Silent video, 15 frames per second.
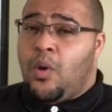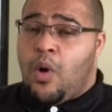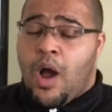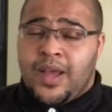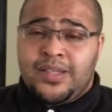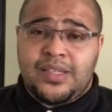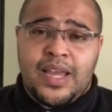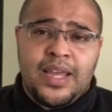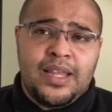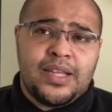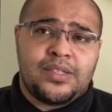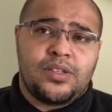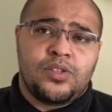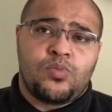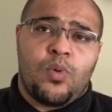I say
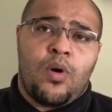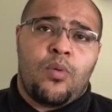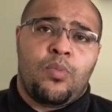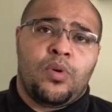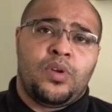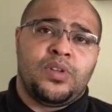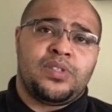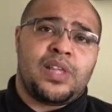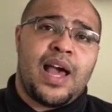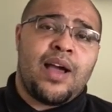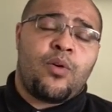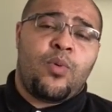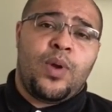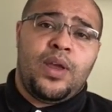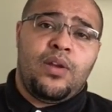this as well because that
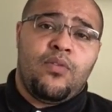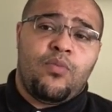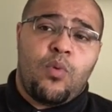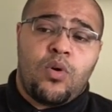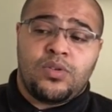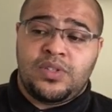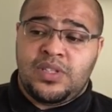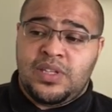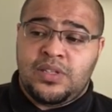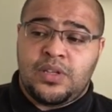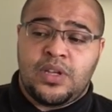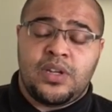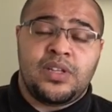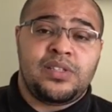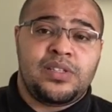Queen of Wands is
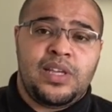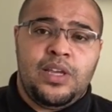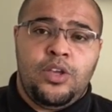going to see